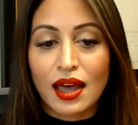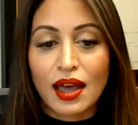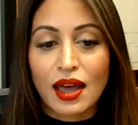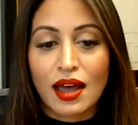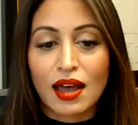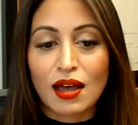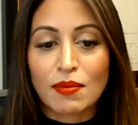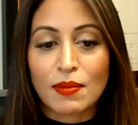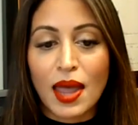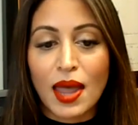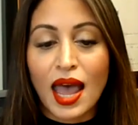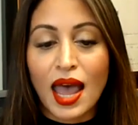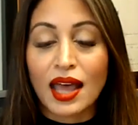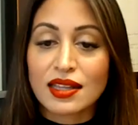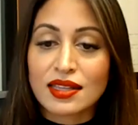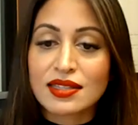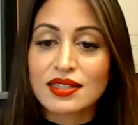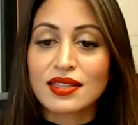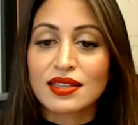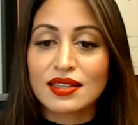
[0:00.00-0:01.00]

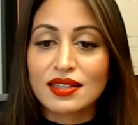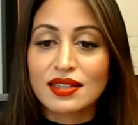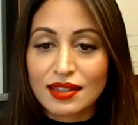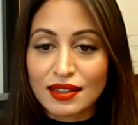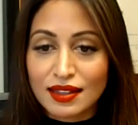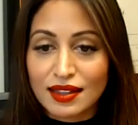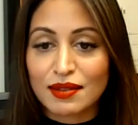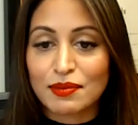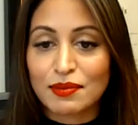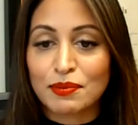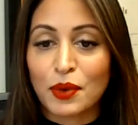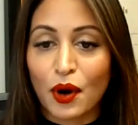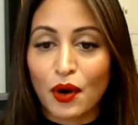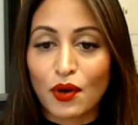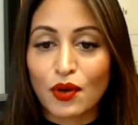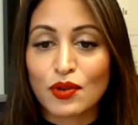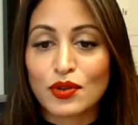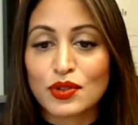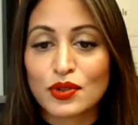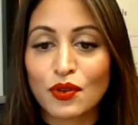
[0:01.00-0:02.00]
as the
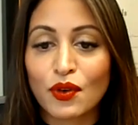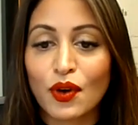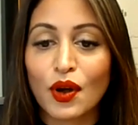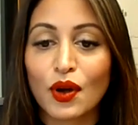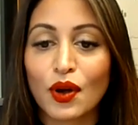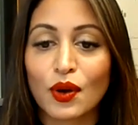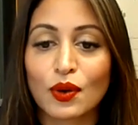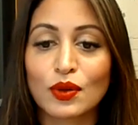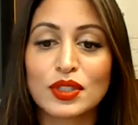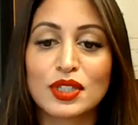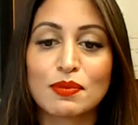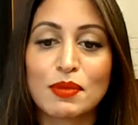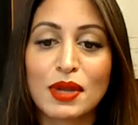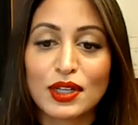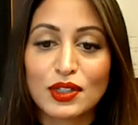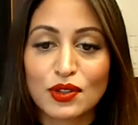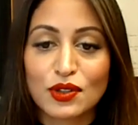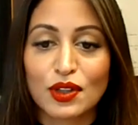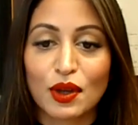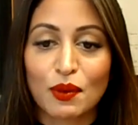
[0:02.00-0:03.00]
boroughs grow, to make
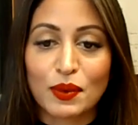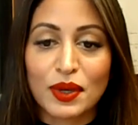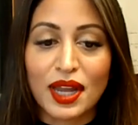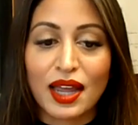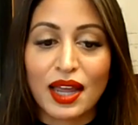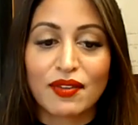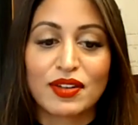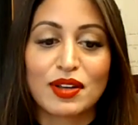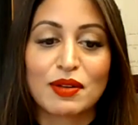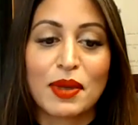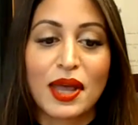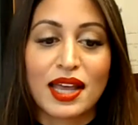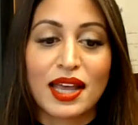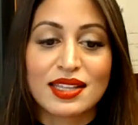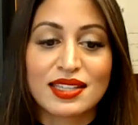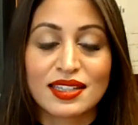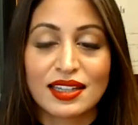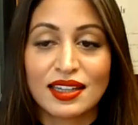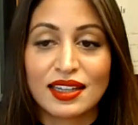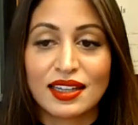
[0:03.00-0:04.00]
sure that we have
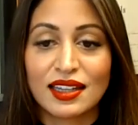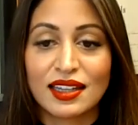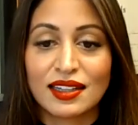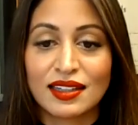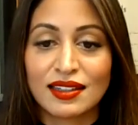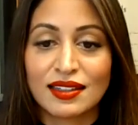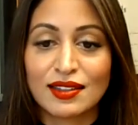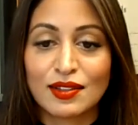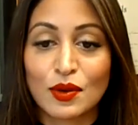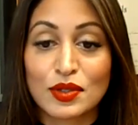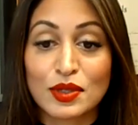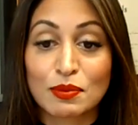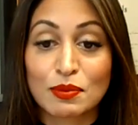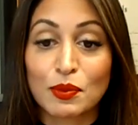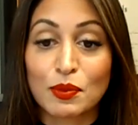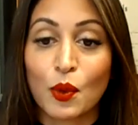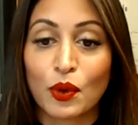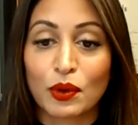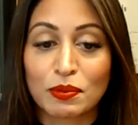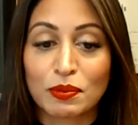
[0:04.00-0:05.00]
capacity in those
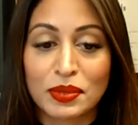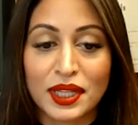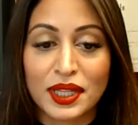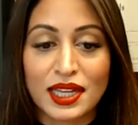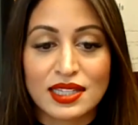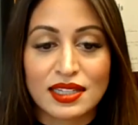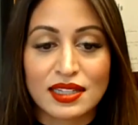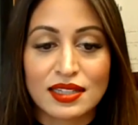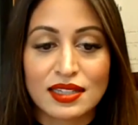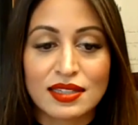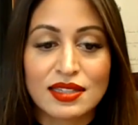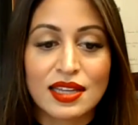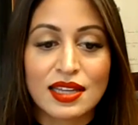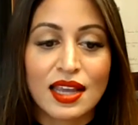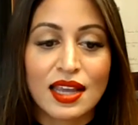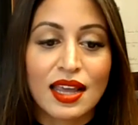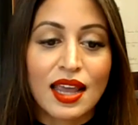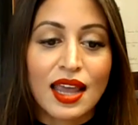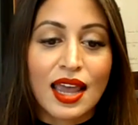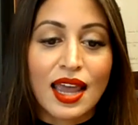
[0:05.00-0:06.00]
important places.
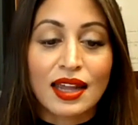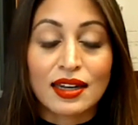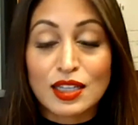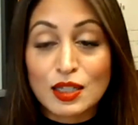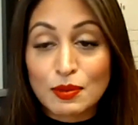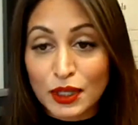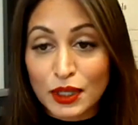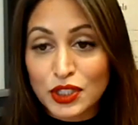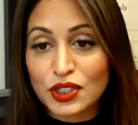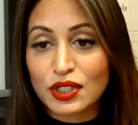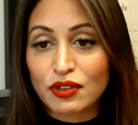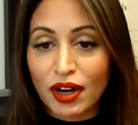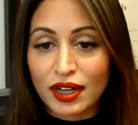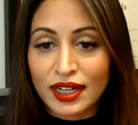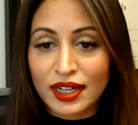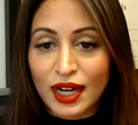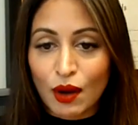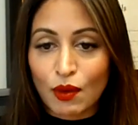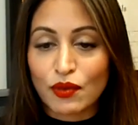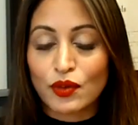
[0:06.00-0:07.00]
And especially right
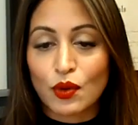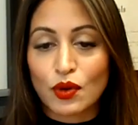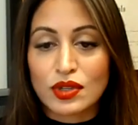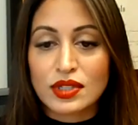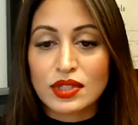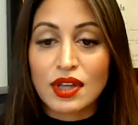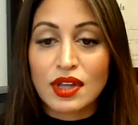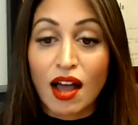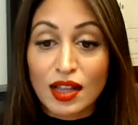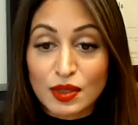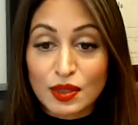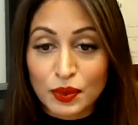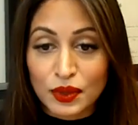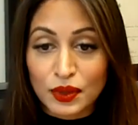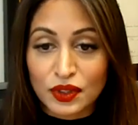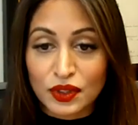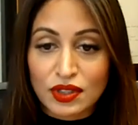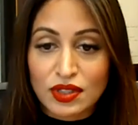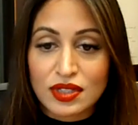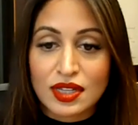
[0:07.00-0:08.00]
now, of course,
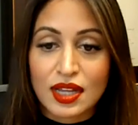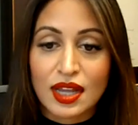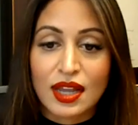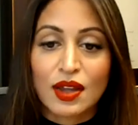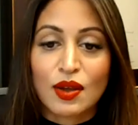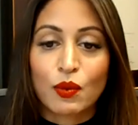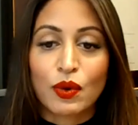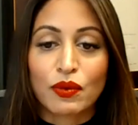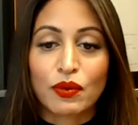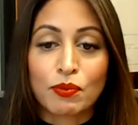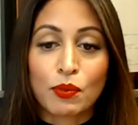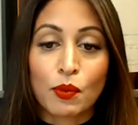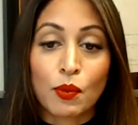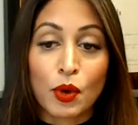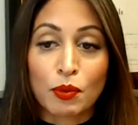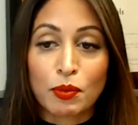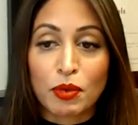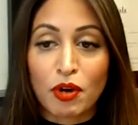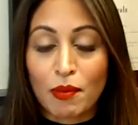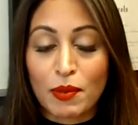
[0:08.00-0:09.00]
hospitals,
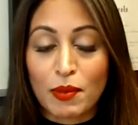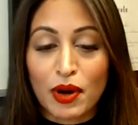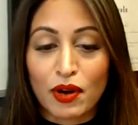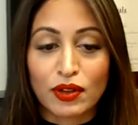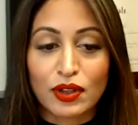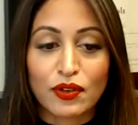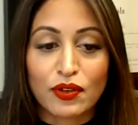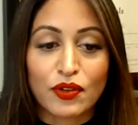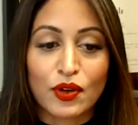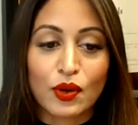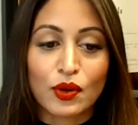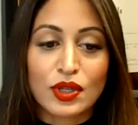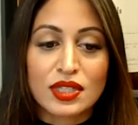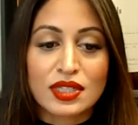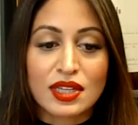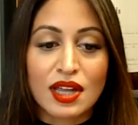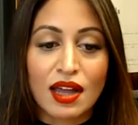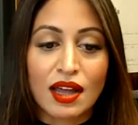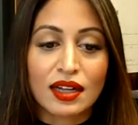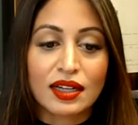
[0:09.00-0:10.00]
we're primarily
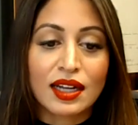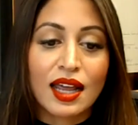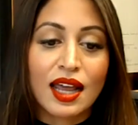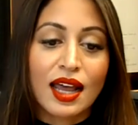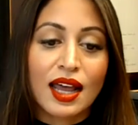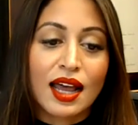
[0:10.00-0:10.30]
focused on.